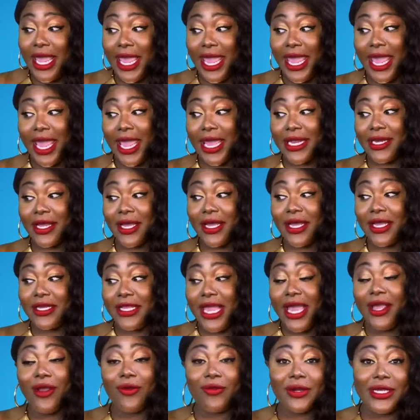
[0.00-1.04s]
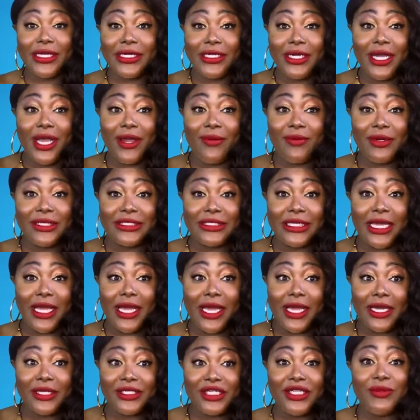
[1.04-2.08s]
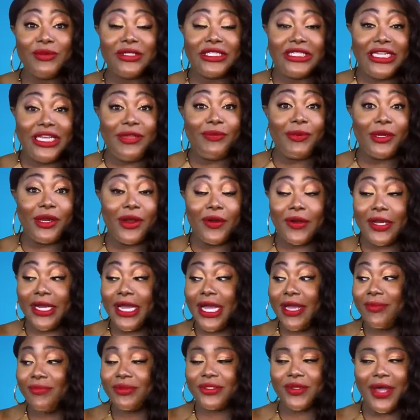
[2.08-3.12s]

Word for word: And that green cup was, she was deep in her cup,